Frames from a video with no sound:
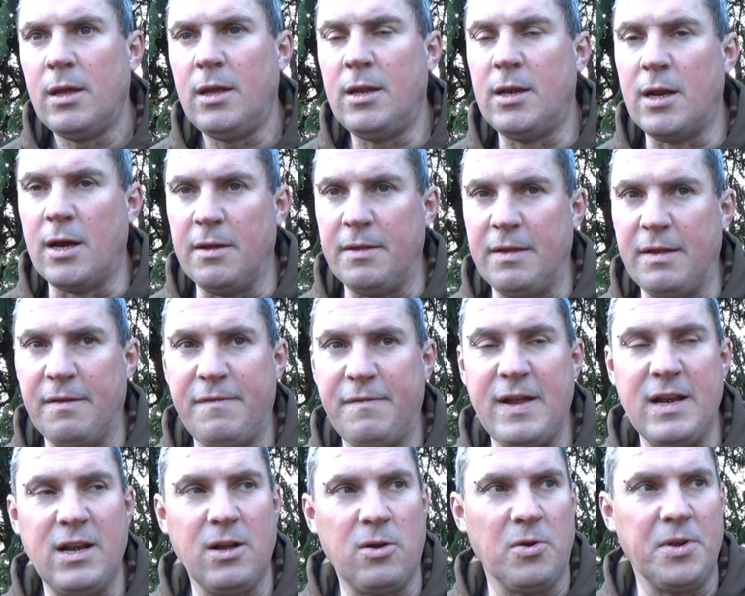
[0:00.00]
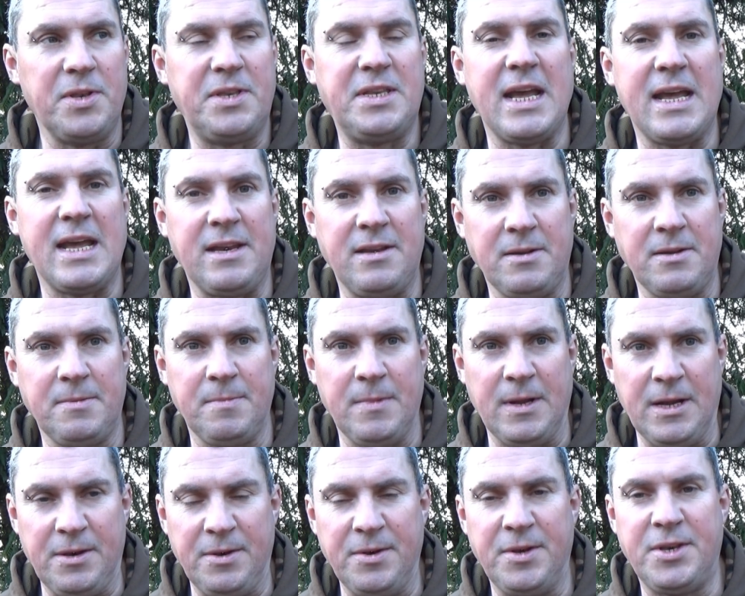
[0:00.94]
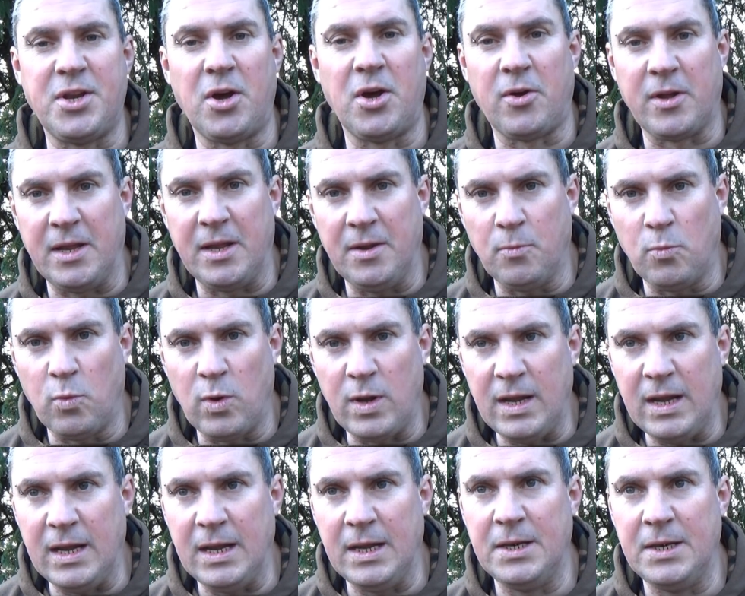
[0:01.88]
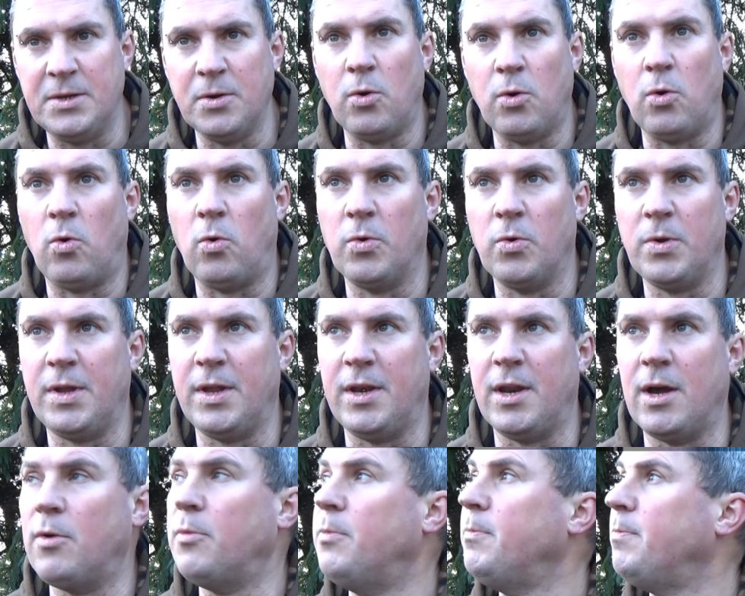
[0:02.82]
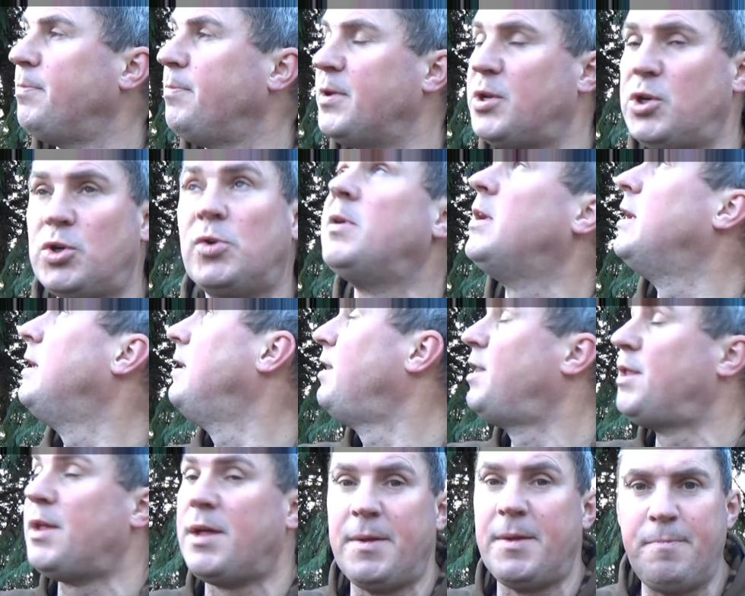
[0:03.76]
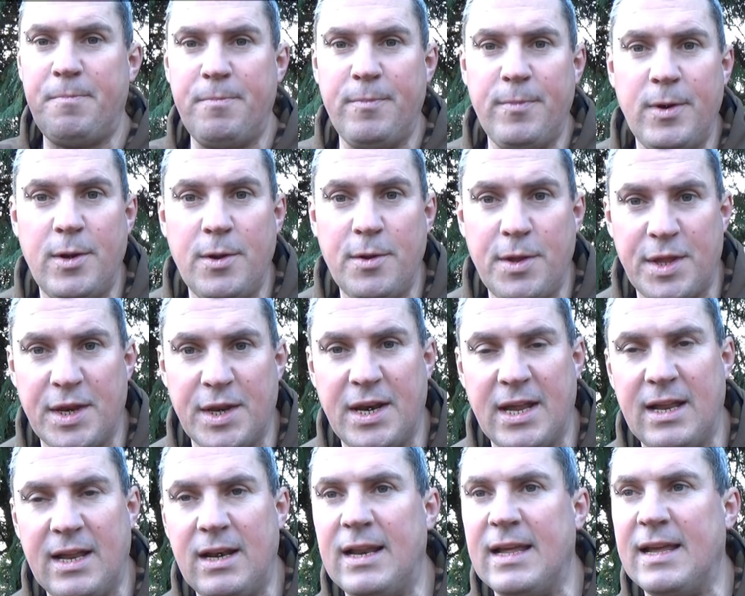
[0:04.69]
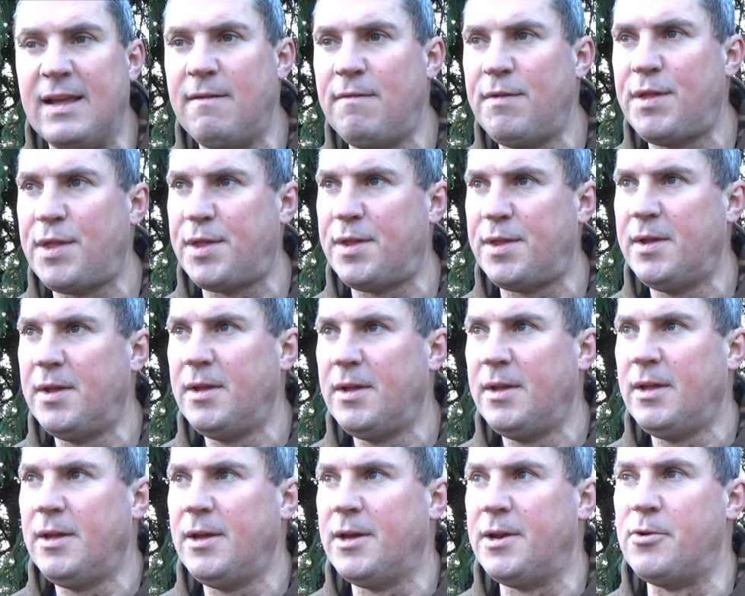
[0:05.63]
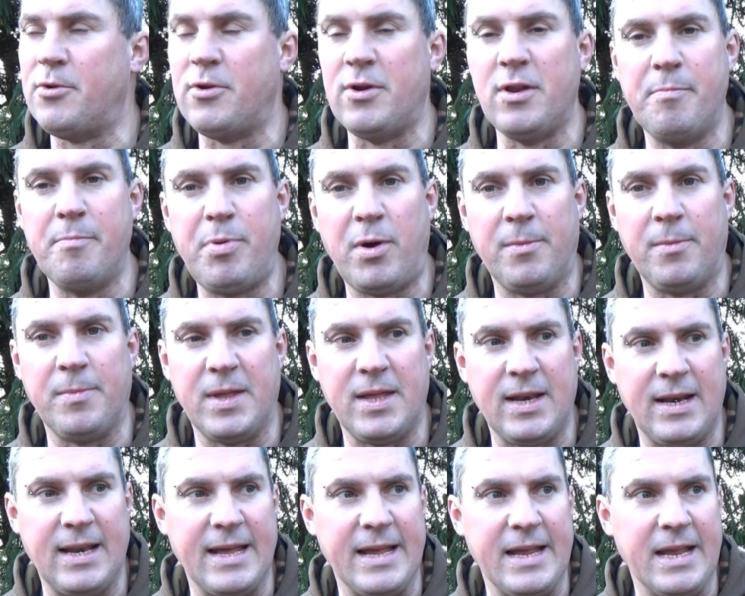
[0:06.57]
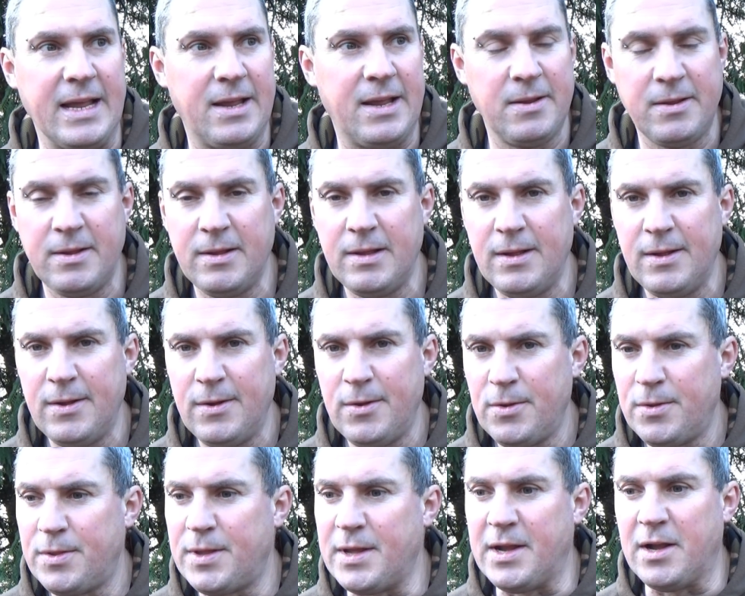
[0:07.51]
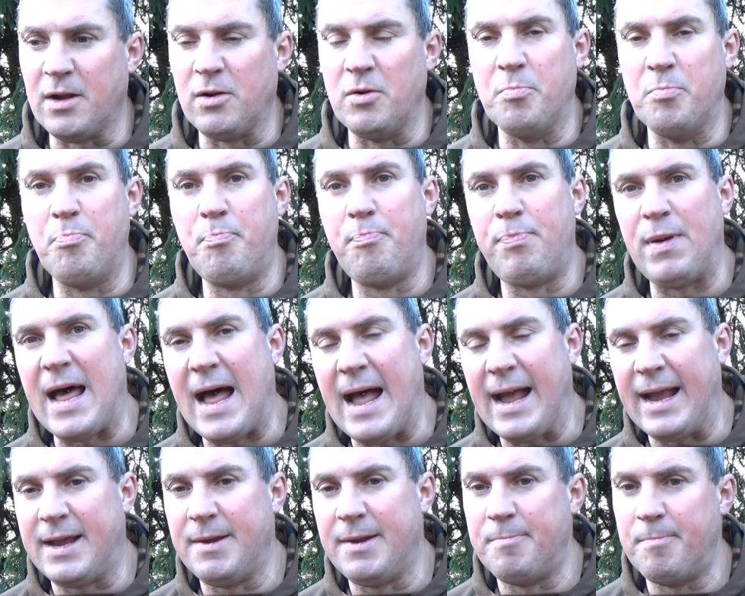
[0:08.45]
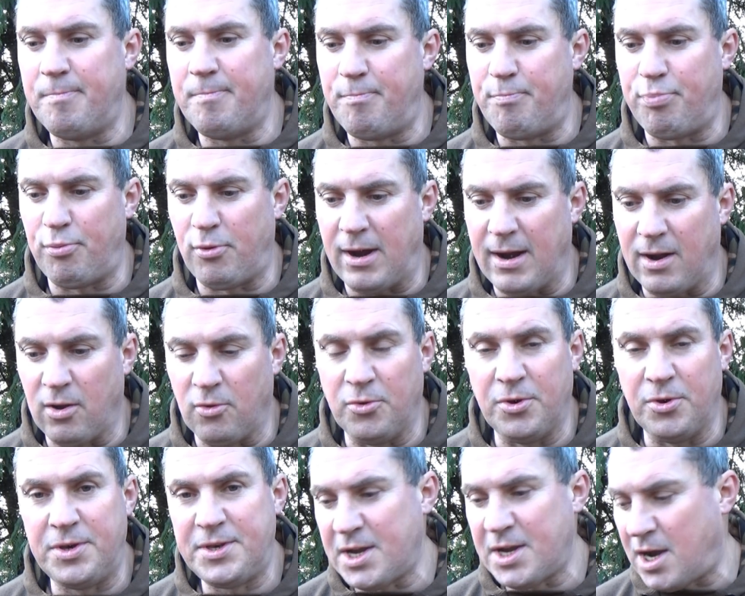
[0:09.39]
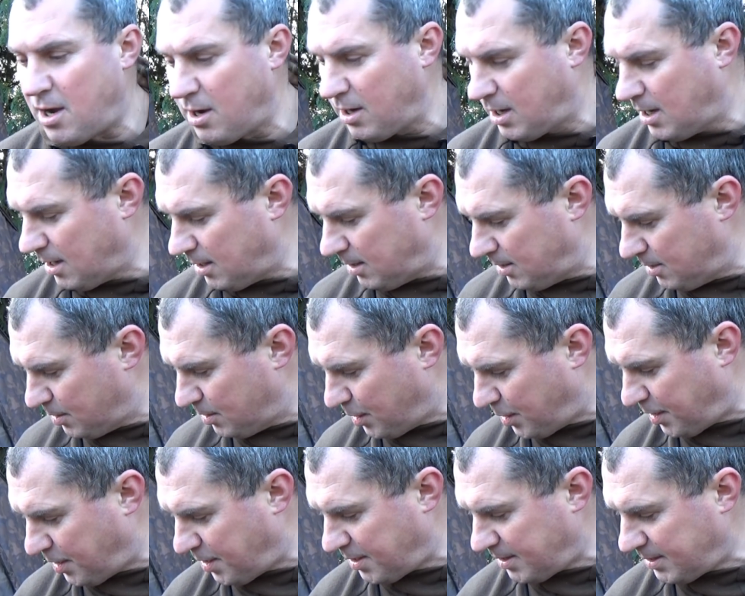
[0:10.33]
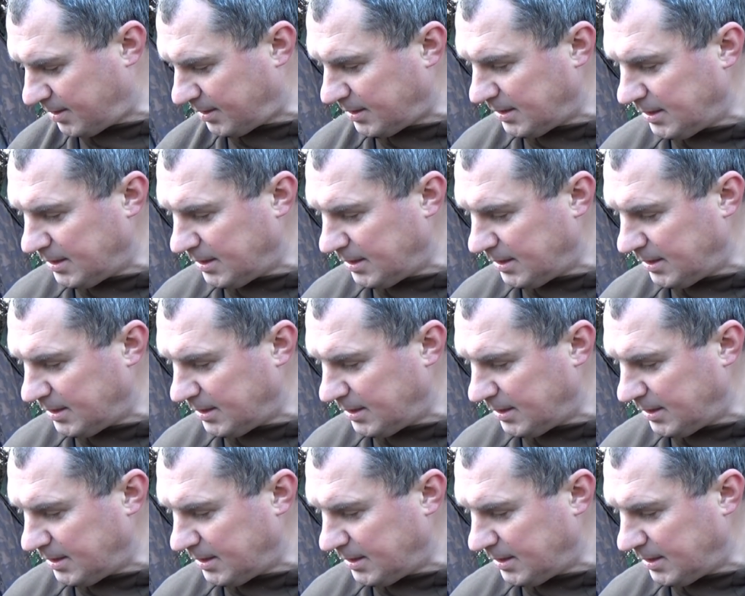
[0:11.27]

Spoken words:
you know, they've either got dead and dying weeds, or you know, the trees are losing their leaves and are at the bottom of the lake. They go black, brown, dark colours,